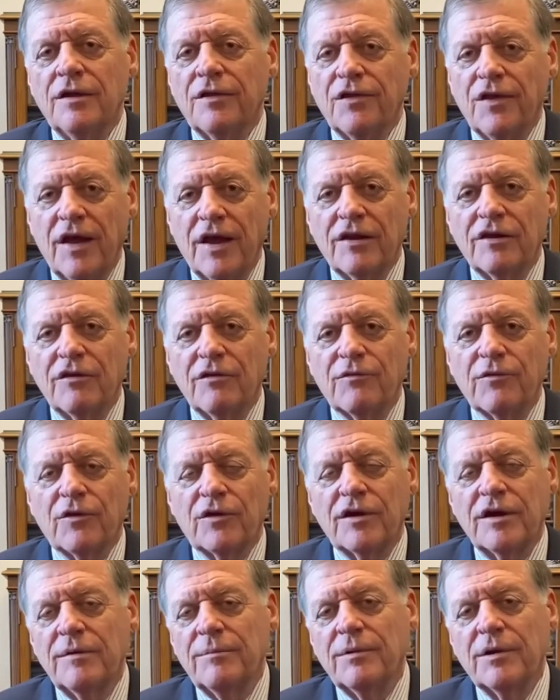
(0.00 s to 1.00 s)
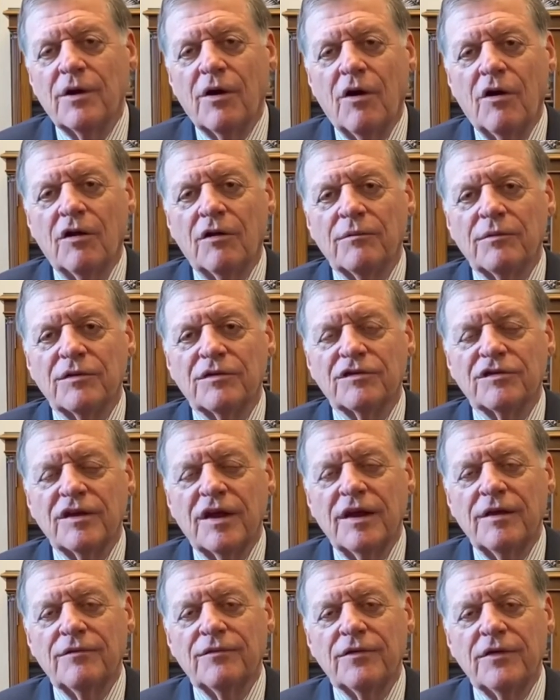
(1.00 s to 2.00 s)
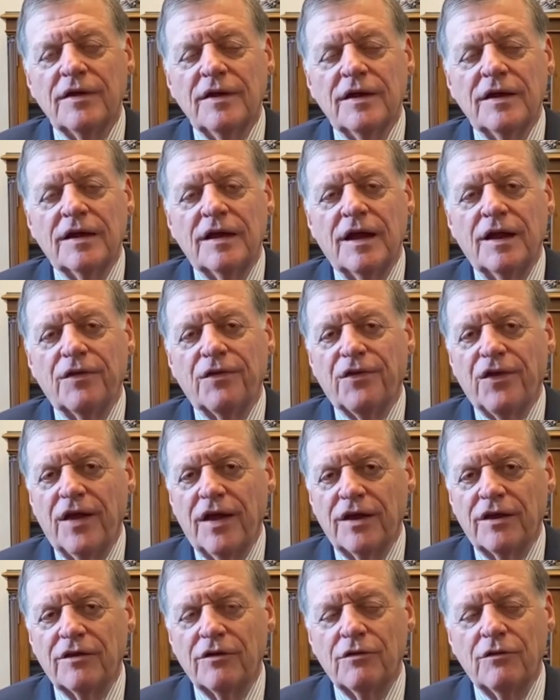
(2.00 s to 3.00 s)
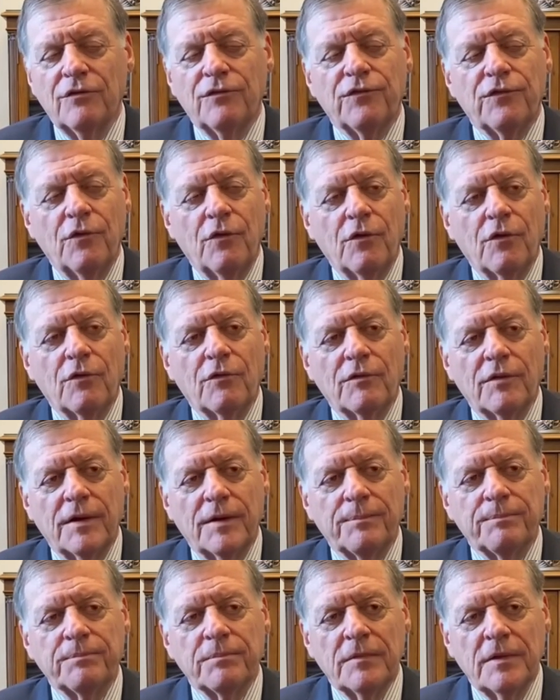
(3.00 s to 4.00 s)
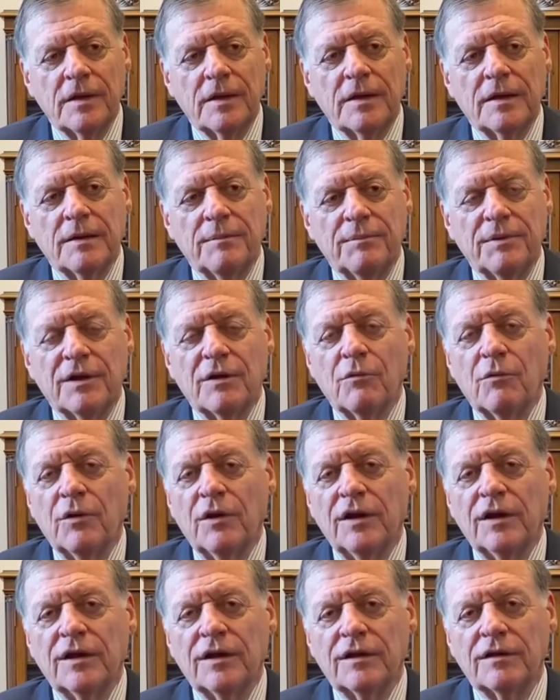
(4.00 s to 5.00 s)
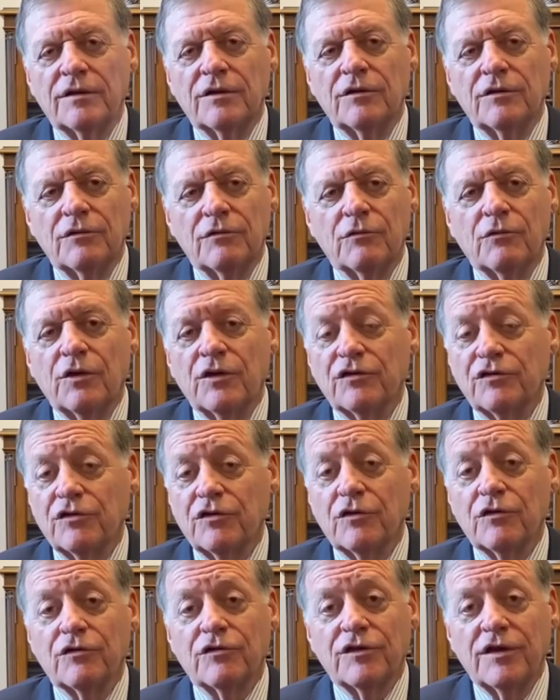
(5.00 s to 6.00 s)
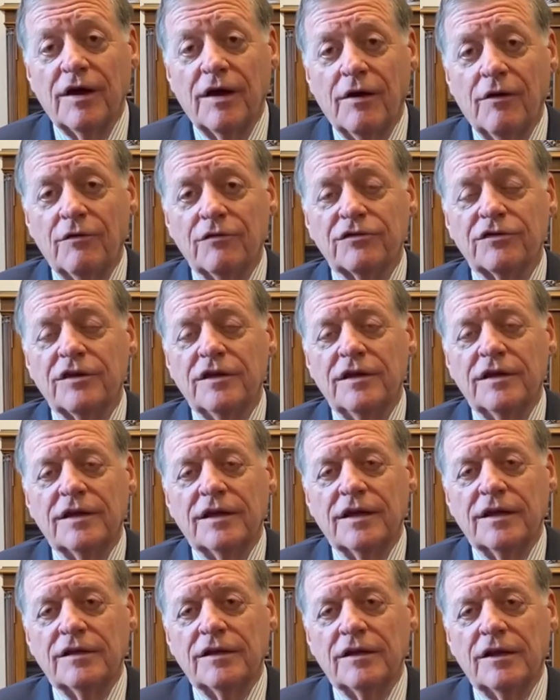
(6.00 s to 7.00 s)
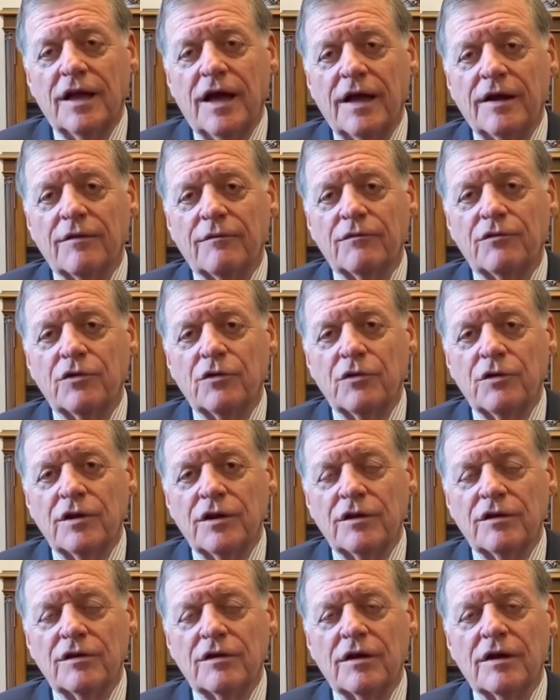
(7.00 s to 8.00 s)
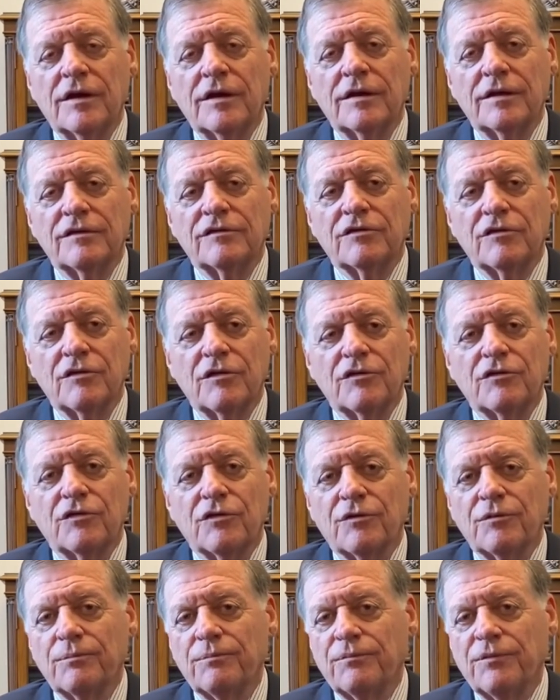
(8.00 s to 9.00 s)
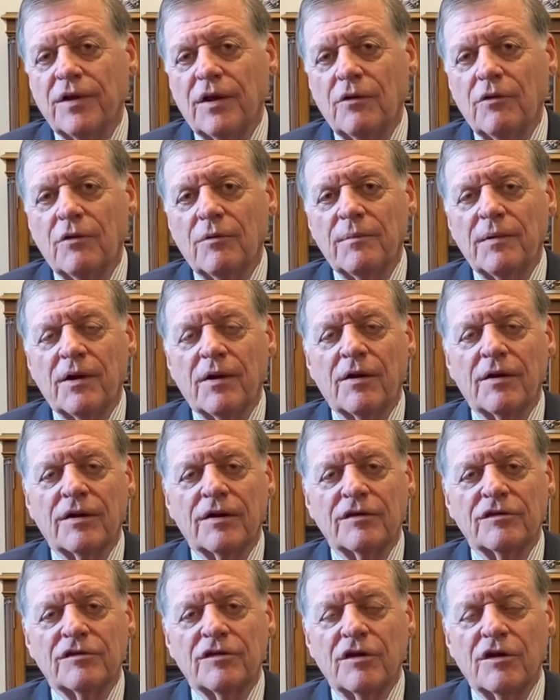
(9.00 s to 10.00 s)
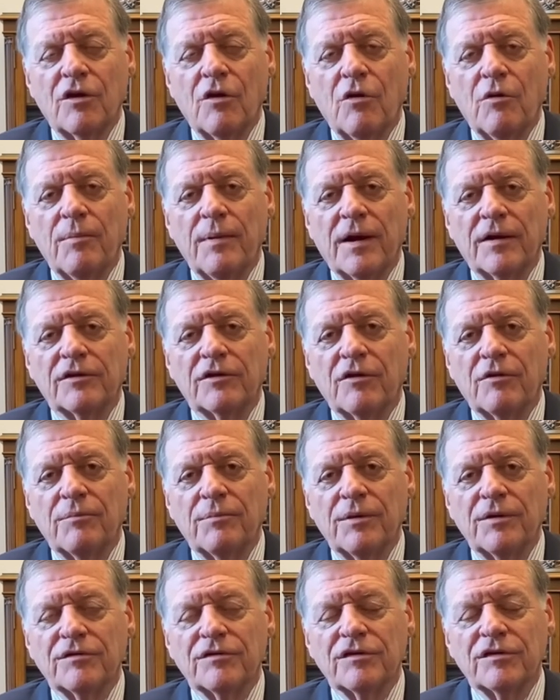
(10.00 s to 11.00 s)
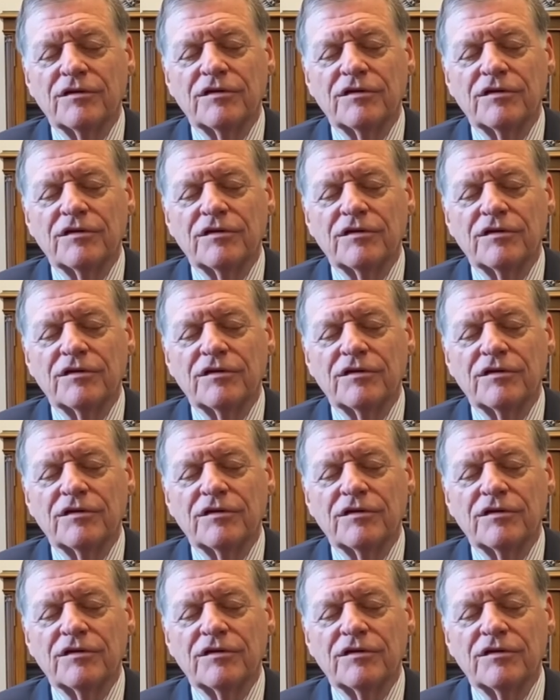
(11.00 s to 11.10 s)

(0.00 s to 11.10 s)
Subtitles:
Thank you for keeping all of us safe. And thank you for being willing to risk yourselves in the line of duty so that your fellow Americans can go about their business.